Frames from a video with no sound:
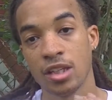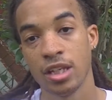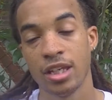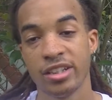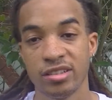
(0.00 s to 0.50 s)

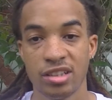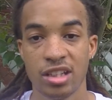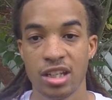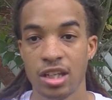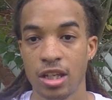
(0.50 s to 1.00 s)
and
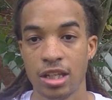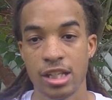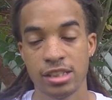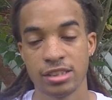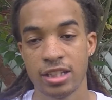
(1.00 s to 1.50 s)

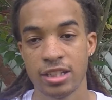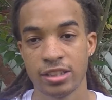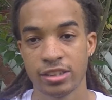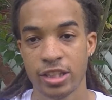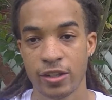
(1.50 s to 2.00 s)
that's not
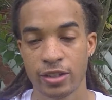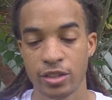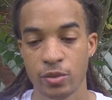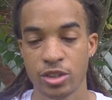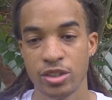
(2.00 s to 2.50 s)

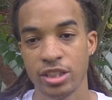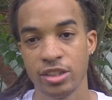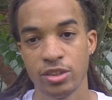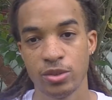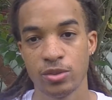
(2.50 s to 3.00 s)
necessarily what you need
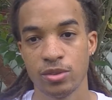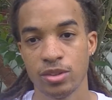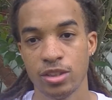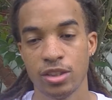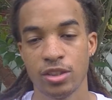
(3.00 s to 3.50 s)
to do.
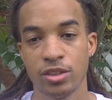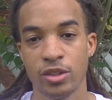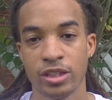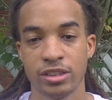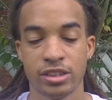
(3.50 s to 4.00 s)
You don't
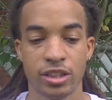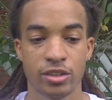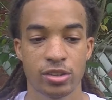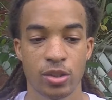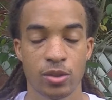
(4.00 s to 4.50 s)
have to sell
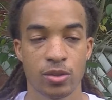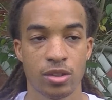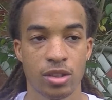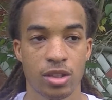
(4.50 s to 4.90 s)
your soul.